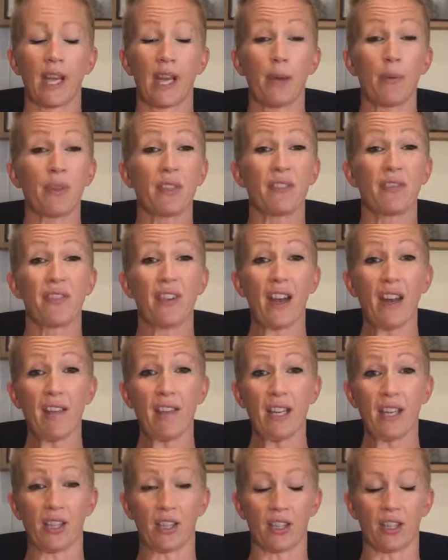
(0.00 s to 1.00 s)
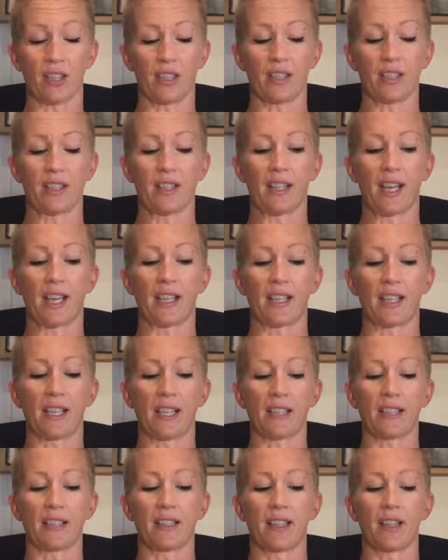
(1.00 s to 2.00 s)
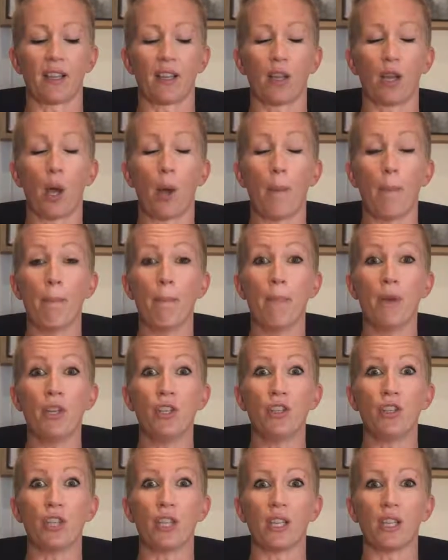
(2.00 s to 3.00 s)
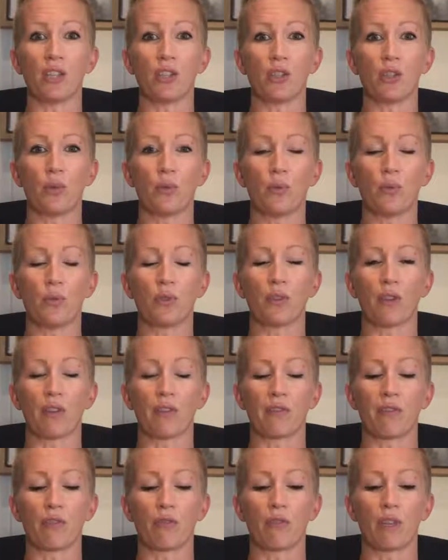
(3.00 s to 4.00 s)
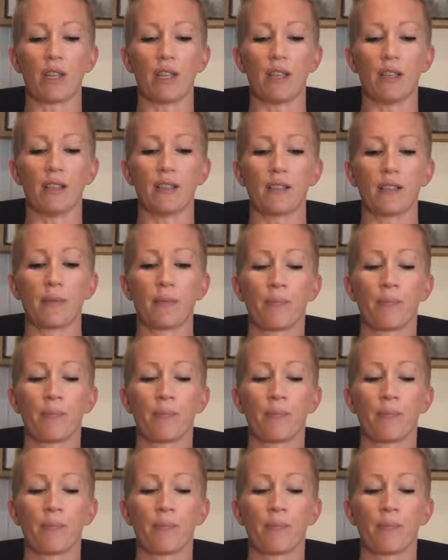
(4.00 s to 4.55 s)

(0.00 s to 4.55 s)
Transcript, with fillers: He was very good at standing still and munching shoots off trees,